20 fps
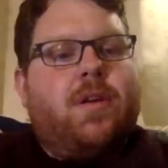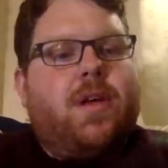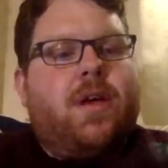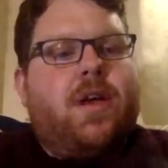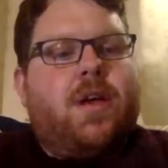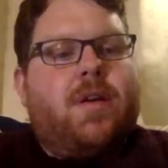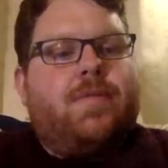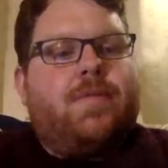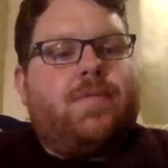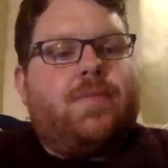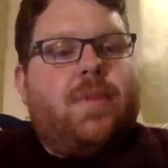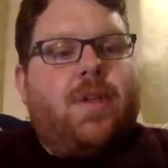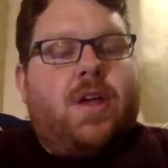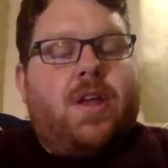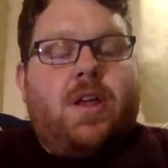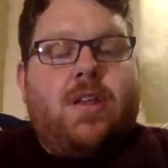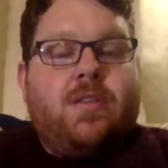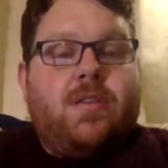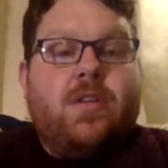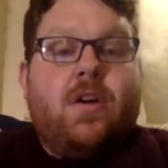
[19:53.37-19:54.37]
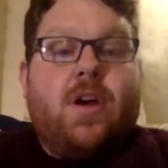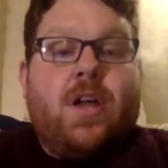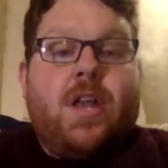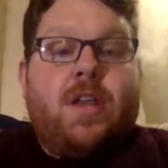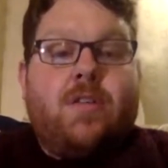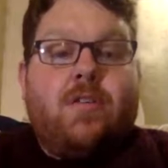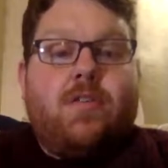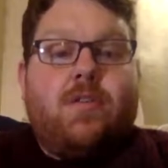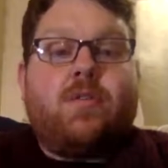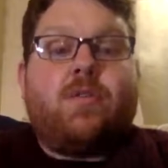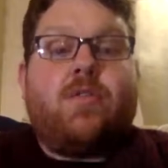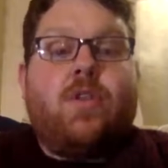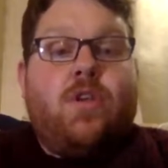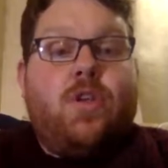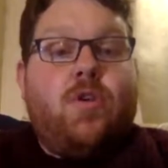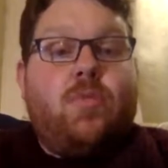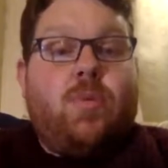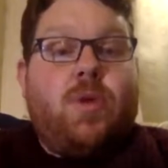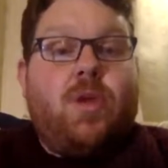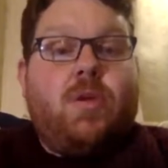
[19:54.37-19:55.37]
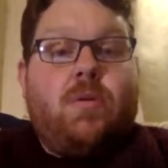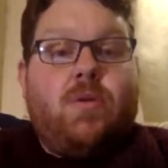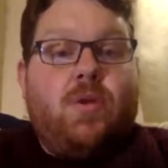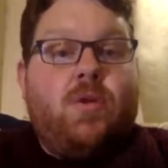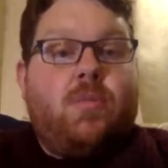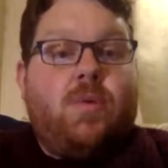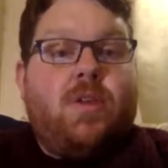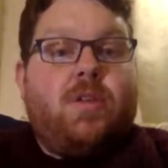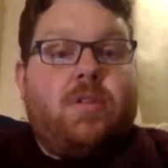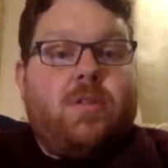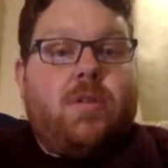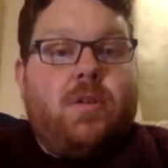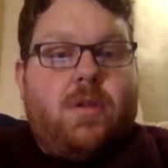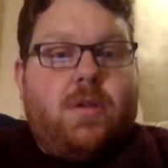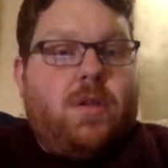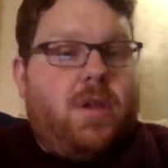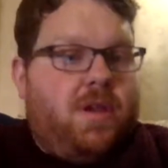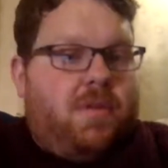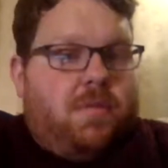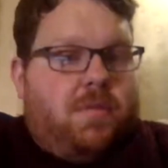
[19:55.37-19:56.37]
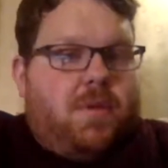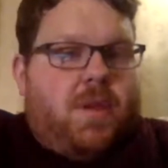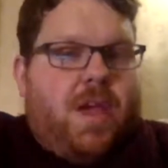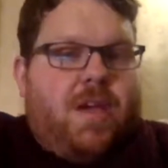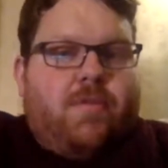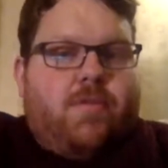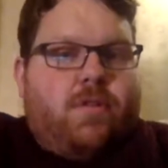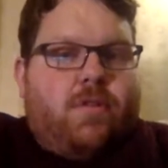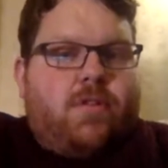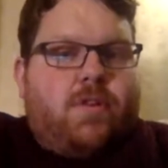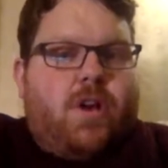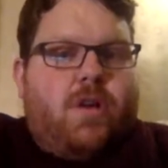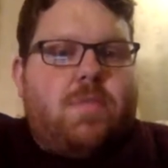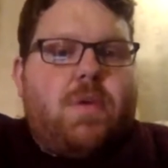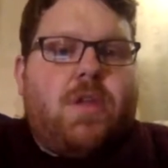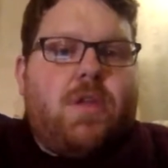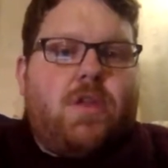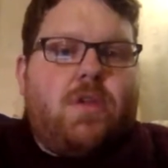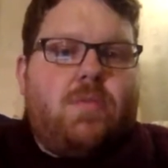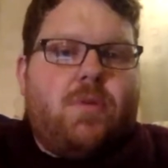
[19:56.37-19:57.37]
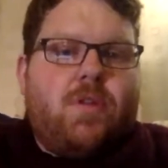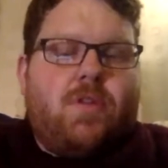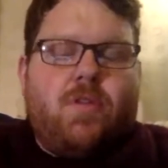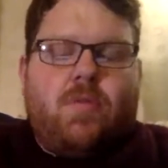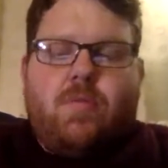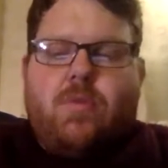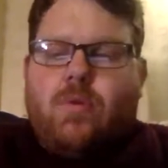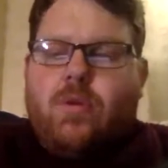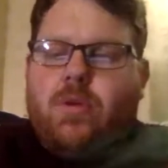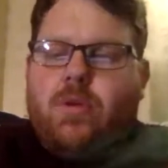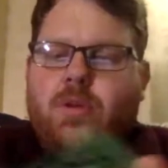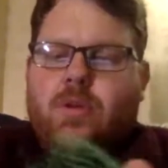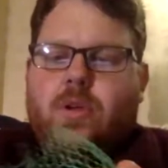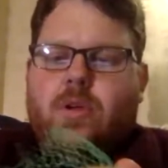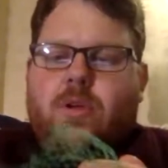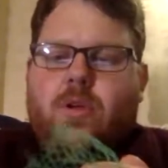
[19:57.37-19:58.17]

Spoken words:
And it's not an insult to newbies. And everyone's got to be a newbie at some point.